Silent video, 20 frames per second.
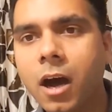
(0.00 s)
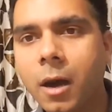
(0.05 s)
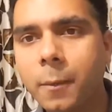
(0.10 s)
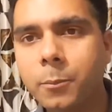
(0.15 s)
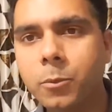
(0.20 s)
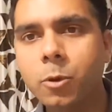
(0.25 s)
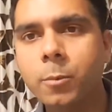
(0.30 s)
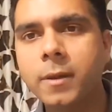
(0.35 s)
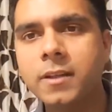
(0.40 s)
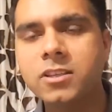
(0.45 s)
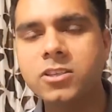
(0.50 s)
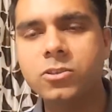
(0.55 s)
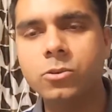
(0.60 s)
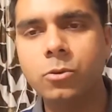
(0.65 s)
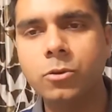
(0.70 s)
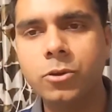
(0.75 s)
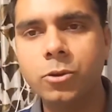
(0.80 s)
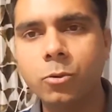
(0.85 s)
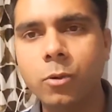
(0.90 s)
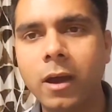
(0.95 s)

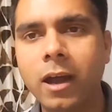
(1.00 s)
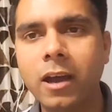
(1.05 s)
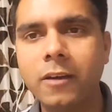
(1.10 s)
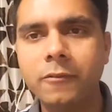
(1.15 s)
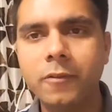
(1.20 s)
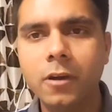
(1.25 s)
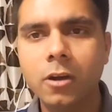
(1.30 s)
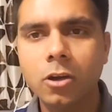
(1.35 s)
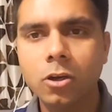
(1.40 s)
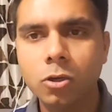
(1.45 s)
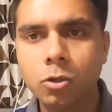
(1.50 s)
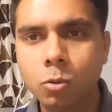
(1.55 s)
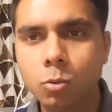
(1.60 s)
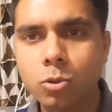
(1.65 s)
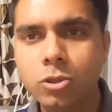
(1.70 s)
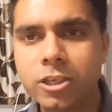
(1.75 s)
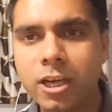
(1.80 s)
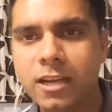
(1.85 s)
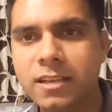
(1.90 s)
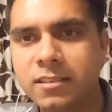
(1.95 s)
Approbation, you have
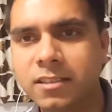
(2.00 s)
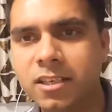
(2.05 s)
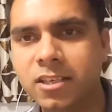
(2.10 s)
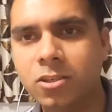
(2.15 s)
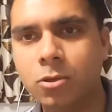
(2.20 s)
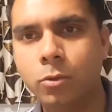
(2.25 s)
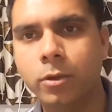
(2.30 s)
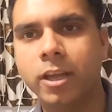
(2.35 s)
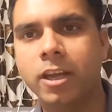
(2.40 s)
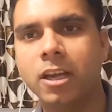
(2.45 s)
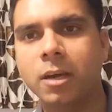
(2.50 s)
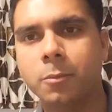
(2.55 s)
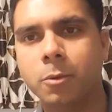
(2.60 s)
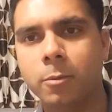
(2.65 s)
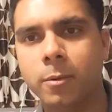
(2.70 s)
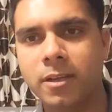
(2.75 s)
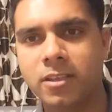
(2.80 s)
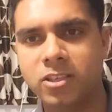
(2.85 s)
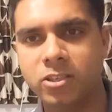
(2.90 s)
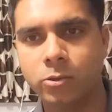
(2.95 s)
two chances to take
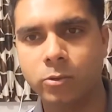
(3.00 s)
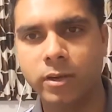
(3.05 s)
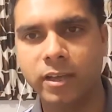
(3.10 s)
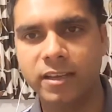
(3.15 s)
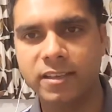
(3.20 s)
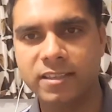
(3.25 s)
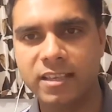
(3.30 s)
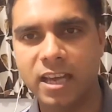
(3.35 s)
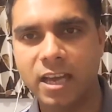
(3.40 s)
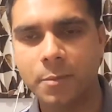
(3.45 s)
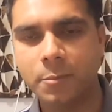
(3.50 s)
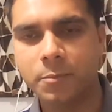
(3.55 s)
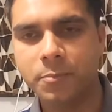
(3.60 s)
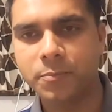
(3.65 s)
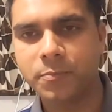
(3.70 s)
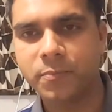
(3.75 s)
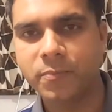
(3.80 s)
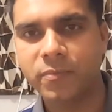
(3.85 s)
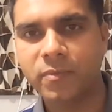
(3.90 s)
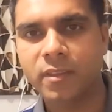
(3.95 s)
Approbation exam.
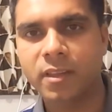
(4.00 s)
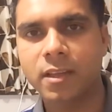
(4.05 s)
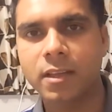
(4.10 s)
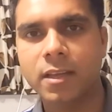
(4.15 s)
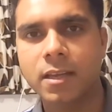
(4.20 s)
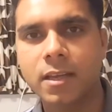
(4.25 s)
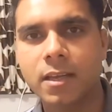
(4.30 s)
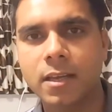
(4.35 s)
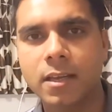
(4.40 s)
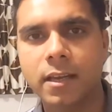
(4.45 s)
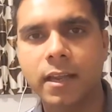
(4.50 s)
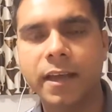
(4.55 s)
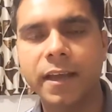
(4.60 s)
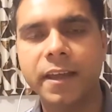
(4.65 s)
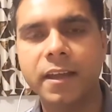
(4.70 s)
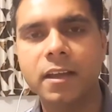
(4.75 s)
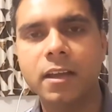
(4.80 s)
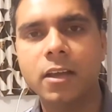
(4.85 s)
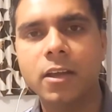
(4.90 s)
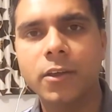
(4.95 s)

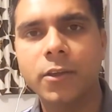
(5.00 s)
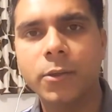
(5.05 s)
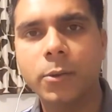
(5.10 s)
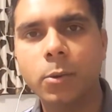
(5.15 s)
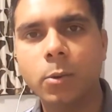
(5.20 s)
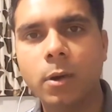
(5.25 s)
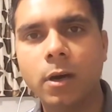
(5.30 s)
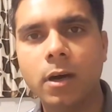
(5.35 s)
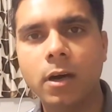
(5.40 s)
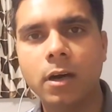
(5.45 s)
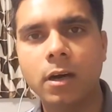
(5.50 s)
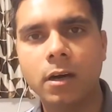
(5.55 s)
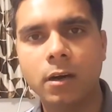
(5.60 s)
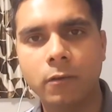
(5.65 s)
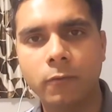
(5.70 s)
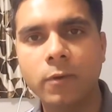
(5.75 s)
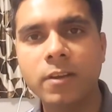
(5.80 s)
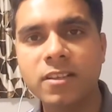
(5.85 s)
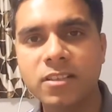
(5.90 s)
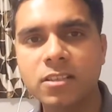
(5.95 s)
Like you,
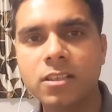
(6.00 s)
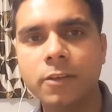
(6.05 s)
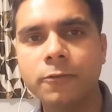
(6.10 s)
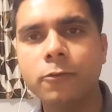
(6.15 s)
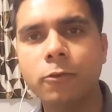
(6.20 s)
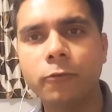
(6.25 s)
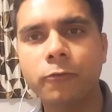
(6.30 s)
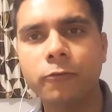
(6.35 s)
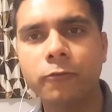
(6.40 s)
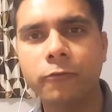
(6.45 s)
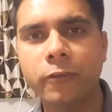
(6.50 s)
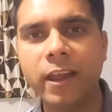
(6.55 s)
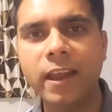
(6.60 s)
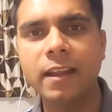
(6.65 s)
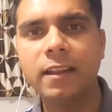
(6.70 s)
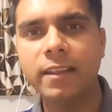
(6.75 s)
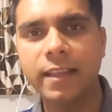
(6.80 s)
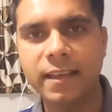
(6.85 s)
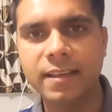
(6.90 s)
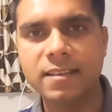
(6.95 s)
if you
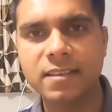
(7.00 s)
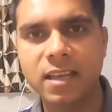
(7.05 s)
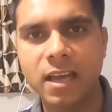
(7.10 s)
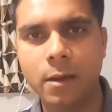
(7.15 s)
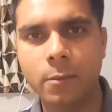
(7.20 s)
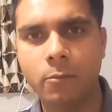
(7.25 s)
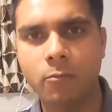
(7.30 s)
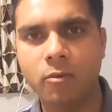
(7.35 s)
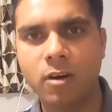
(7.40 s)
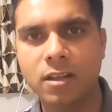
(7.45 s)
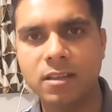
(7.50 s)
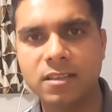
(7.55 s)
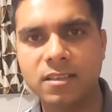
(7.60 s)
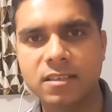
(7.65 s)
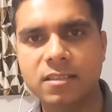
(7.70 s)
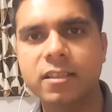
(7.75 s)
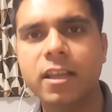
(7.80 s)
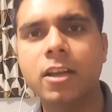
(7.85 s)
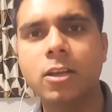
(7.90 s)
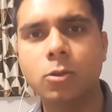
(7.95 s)
fail the exam
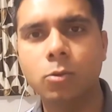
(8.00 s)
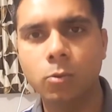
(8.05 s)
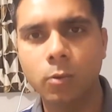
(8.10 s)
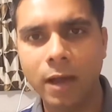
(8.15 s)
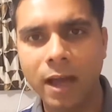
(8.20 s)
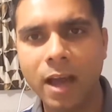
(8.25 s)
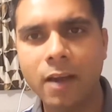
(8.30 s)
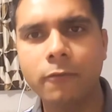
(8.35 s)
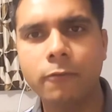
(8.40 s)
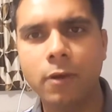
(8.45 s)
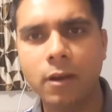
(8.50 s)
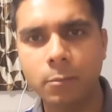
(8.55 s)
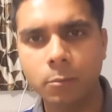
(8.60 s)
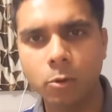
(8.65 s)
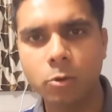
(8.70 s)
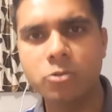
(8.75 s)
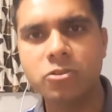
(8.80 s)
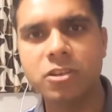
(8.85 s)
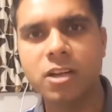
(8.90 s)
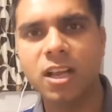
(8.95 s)
once, then you have one
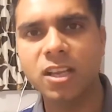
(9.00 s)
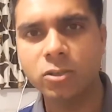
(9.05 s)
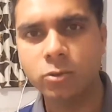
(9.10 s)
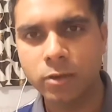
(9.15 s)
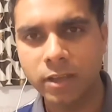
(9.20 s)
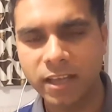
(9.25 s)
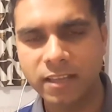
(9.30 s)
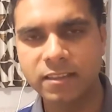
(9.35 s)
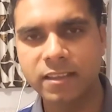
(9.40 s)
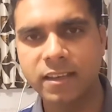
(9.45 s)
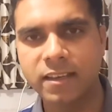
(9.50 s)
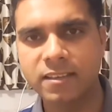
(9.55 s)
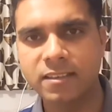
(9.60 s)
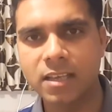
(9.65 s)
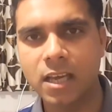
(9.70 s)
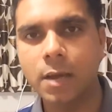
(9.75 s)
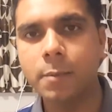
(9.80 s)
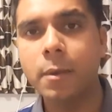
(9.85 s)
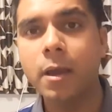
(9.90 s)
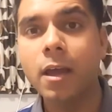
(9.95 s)
more chance to take the
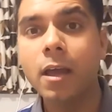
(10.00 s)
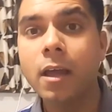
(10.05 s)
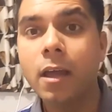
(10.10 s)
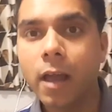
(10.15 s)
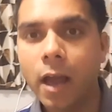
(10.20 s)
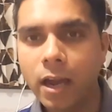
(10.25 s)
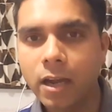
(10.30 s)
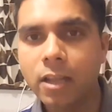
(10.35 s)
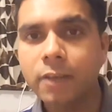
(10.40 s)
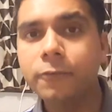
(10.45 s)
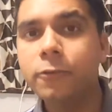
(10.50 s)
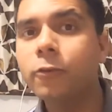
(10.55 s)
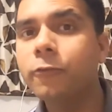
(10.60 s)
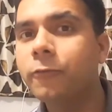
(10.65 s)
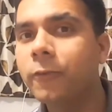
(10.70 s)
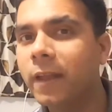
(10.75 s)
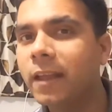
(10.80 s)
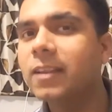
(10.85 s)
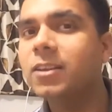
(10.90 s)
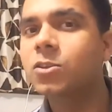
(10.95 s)
exam. And if you
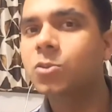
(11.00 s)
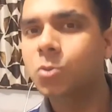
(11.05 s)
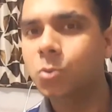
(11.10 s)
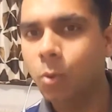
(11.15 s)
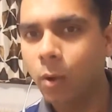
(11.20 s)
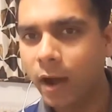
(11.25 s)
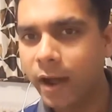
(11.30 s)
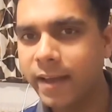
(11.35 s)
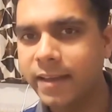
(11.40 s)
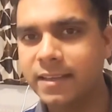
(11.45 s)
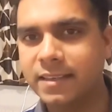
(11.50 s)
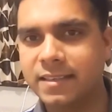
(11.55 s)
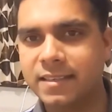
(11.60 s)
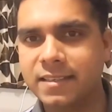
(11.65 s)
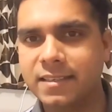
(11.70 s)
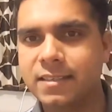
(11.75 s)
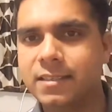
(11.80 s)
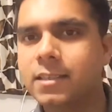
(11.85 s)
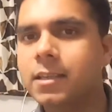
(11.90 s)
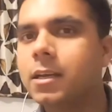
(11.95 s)
fail
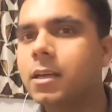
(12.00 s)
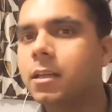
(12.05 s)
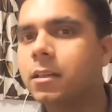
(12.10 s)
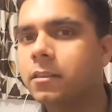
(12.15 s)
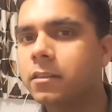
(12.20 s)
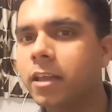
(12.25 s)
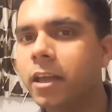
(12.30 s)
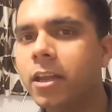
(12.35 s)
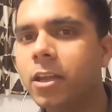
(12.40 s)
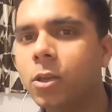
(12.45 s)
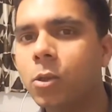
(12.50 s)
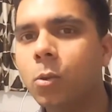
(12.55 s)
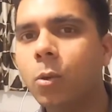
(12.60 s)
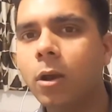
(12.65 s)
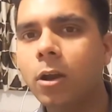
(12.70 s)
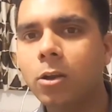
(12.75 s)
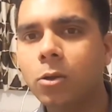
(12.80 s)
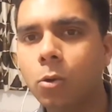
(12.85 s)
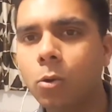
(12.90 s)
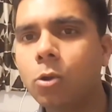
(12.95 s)
twice, then you
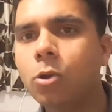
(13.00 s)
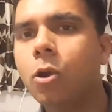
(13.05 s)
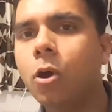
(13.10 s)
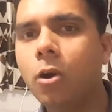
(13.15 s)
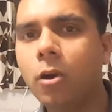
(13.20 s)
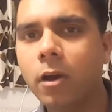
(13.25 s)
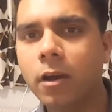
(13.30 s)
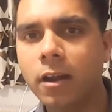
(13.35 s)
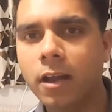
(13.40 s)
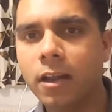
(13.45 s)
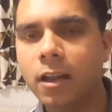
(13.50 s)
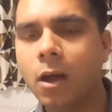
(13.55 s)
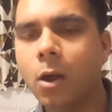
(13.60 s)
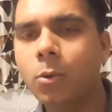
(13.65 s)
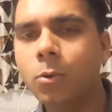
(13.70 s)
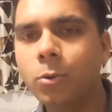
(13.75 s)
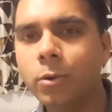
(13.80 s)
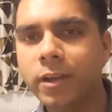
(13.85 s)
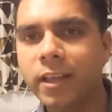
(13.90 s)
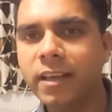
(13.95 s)
are no longer
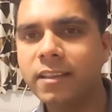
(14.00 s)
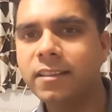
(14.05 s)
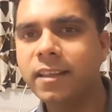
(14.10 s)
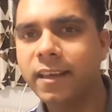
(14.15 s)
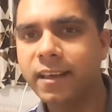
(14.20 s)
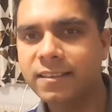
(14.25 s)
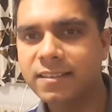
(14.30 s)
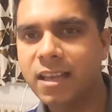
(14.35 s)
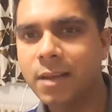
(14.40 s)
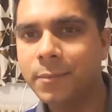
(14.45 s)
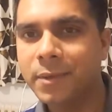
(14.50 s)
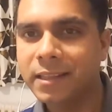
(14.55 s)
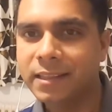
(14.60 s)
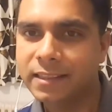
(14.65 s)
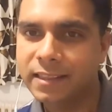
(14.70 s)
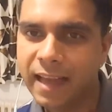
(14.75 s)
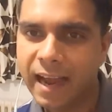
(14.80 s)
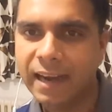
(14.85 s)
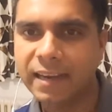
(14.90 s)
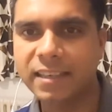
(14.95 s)
allowed to take the exam
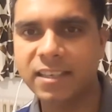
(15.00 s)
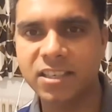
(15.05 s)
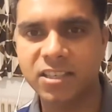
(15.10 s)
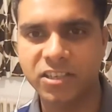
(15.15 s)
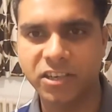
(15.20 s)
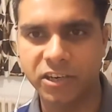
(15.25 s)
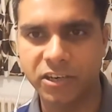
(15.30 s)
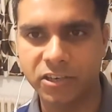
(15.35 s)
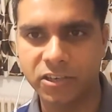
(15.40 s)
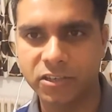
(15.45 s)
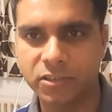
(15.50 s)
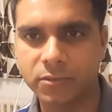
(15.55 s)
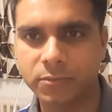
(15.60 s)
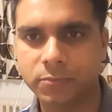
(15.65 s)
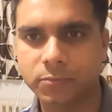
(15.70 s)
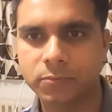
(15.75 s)
in that state.